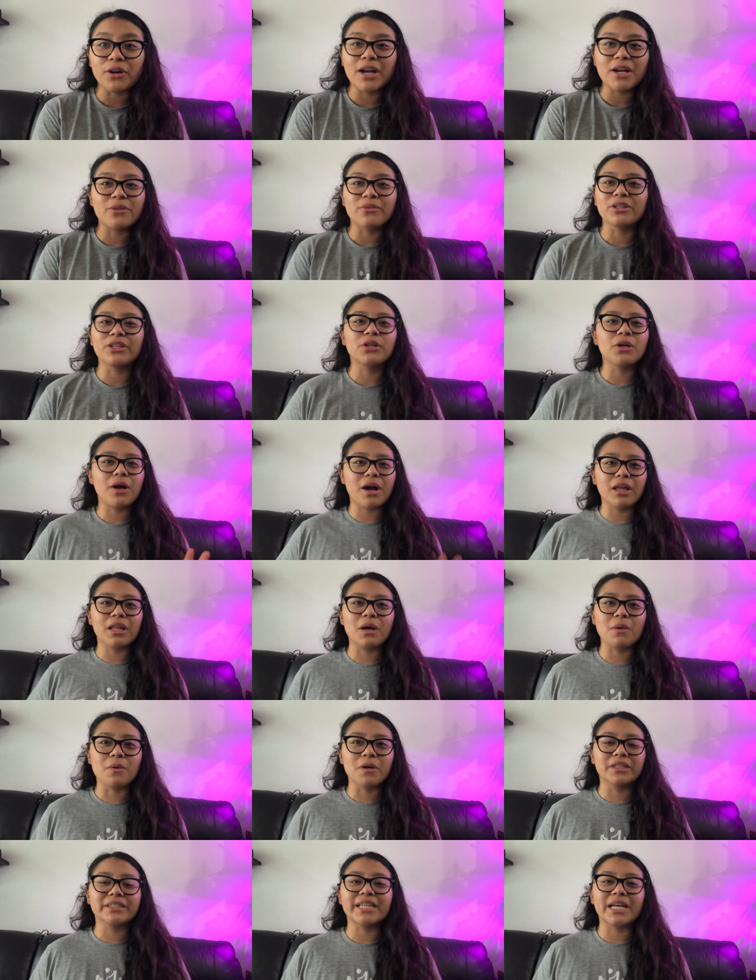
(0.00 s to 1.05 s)
I don't really know how that
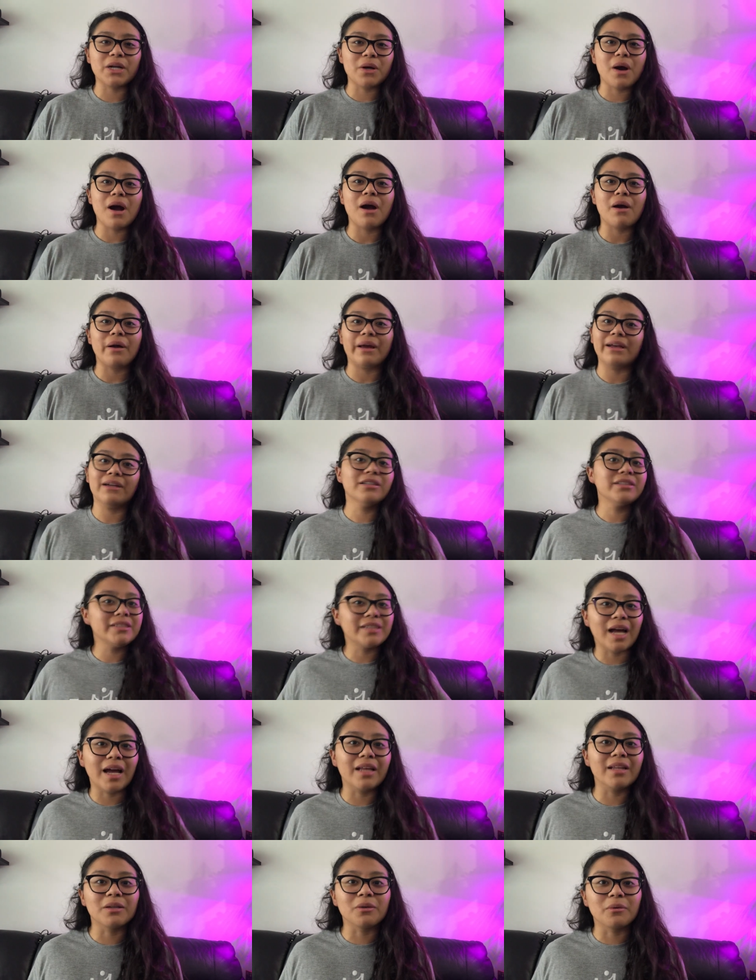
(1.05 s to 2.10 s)
works. I know how
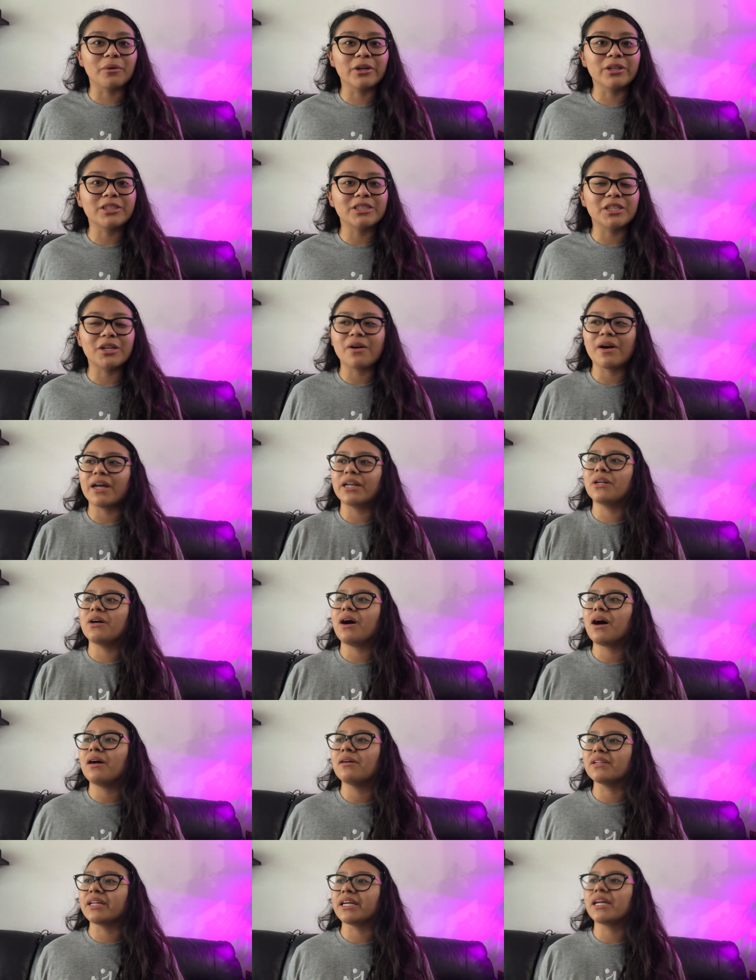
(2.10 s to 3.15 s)
hairstyling works, you know? I know
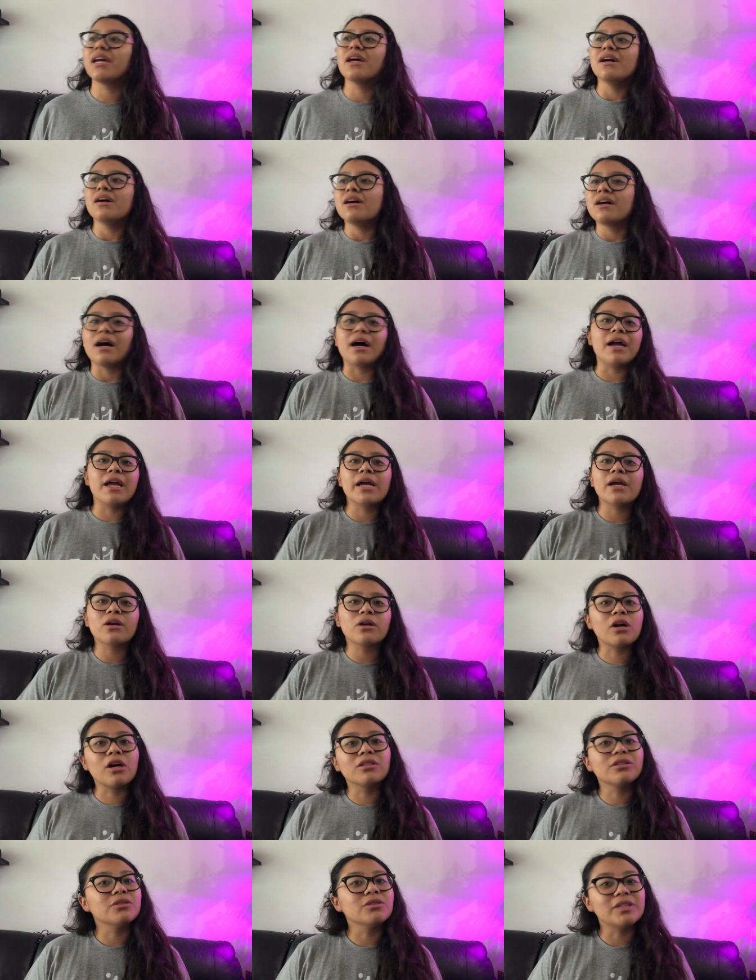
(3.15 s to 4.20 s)
how like a hair
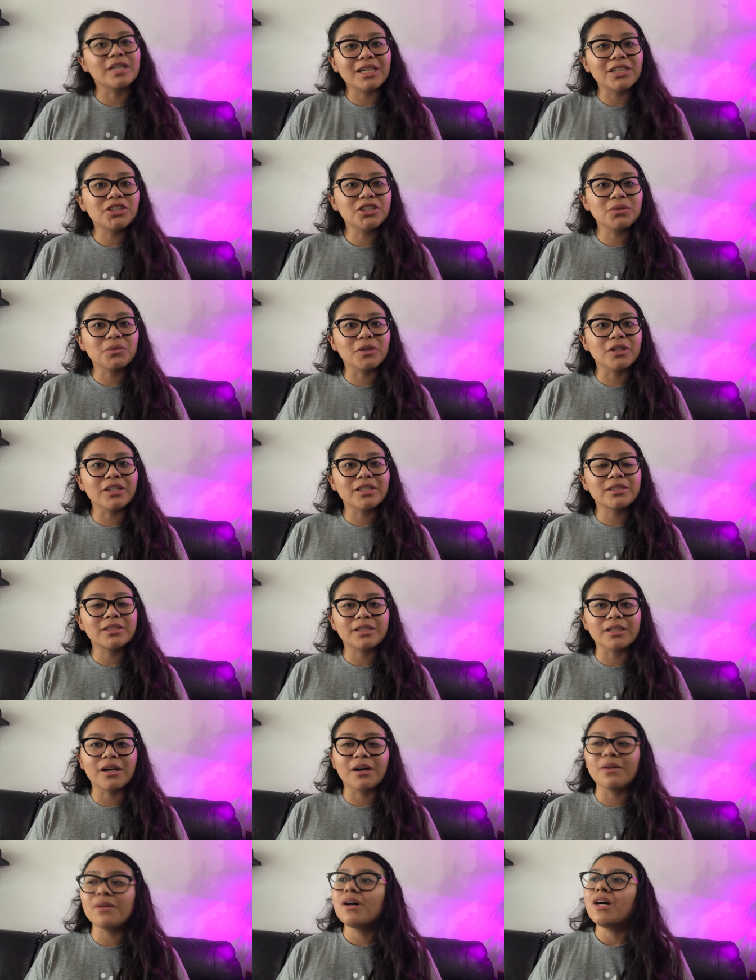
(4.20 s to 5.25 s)
consultation works, you
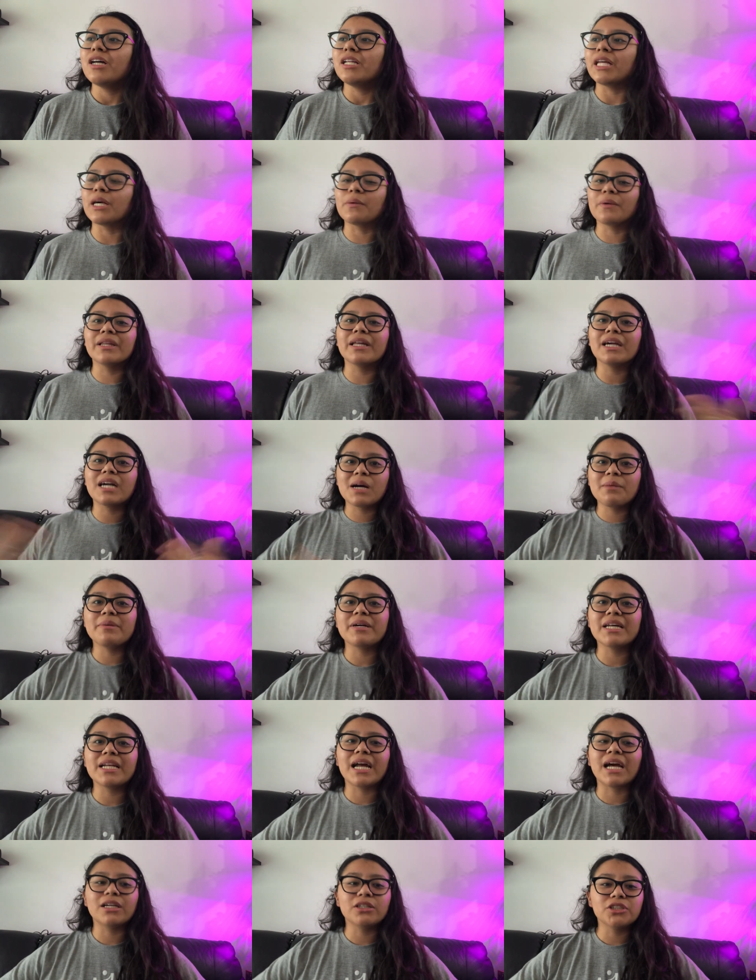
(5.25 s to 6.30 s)
know? Like when they come
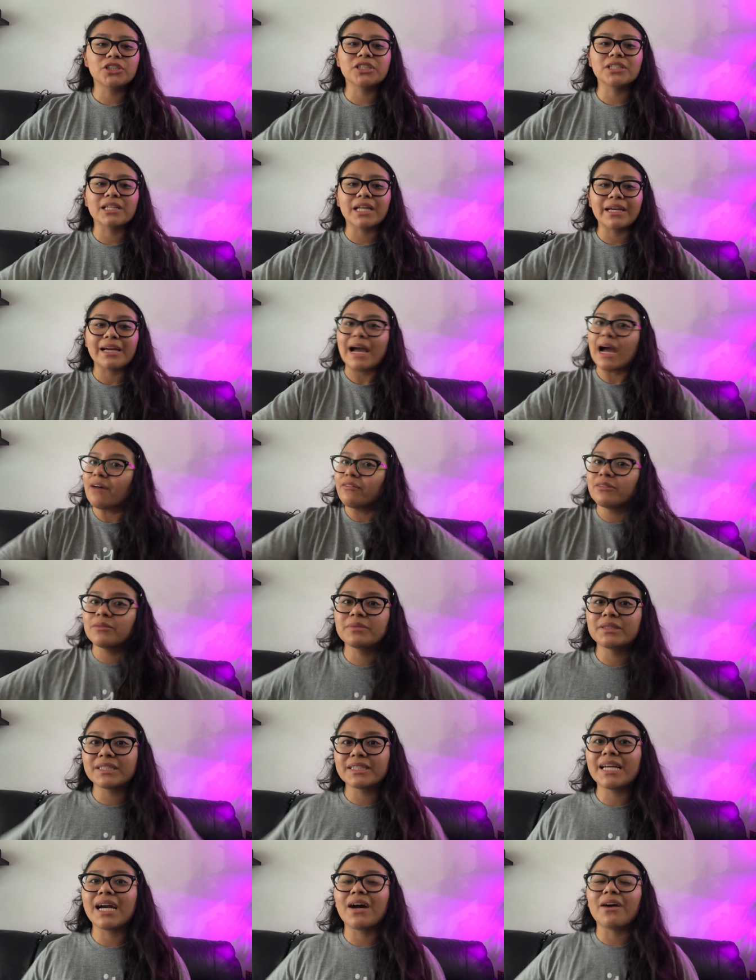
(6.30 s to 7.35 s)
in, I usually like have them
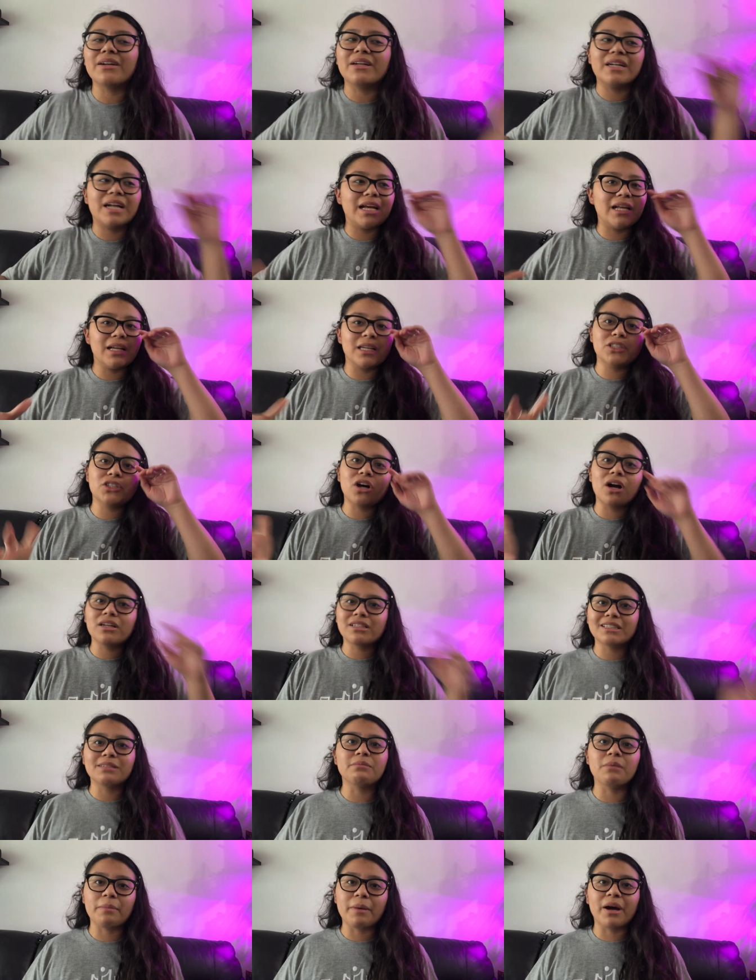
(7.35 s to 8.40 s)
sit down and I like talk to
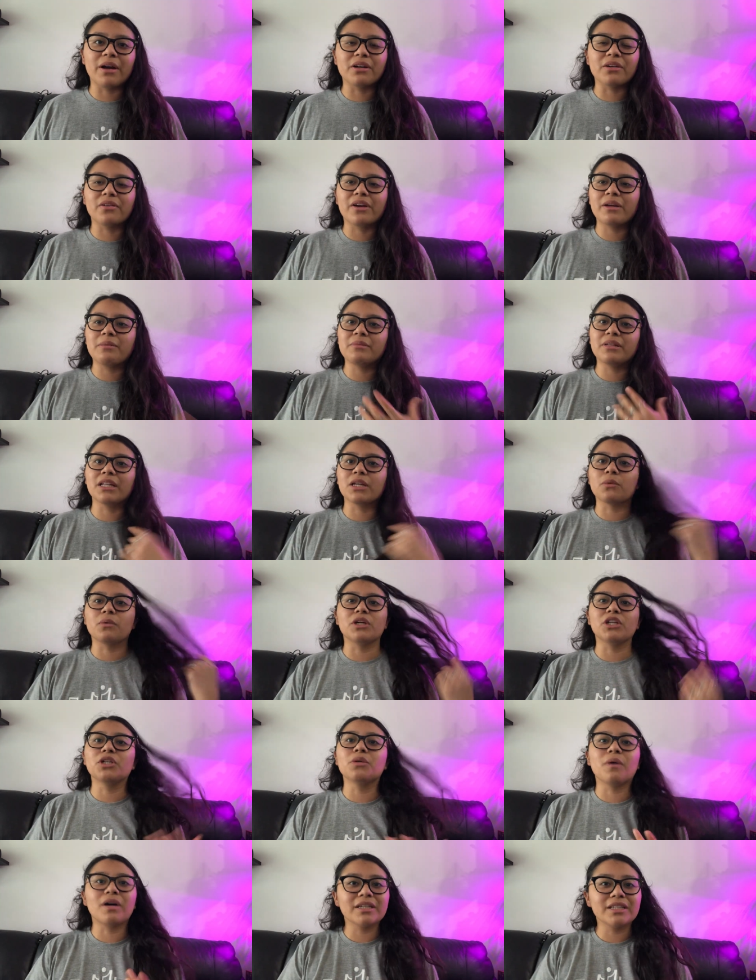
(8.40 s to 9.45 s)
them about it, right? And be like, what
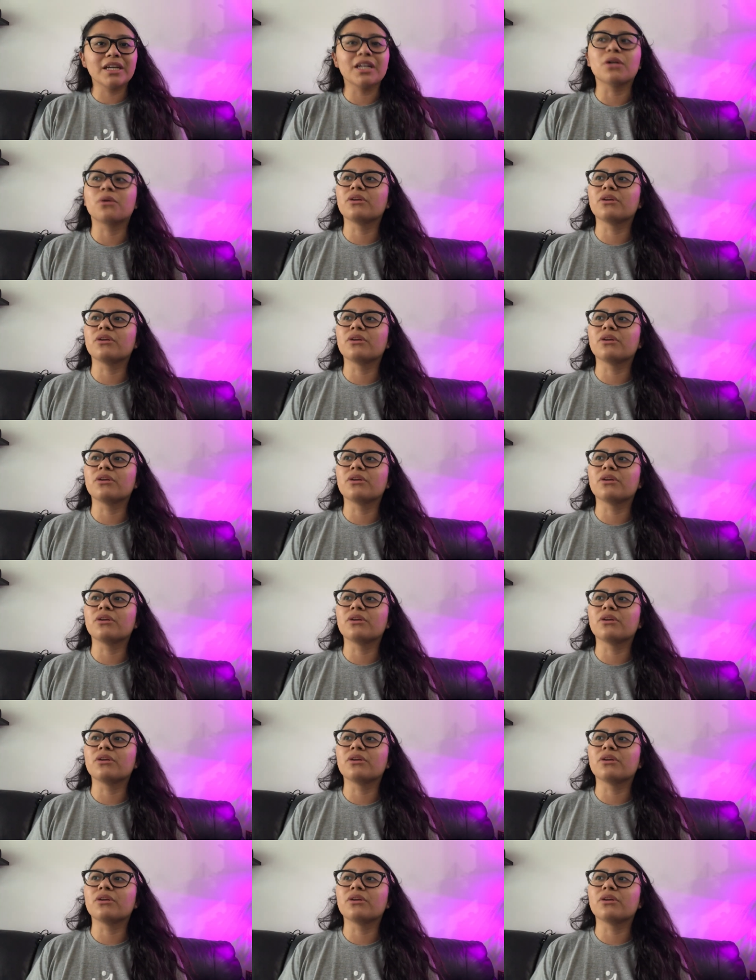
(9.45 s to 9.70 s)
do you want done?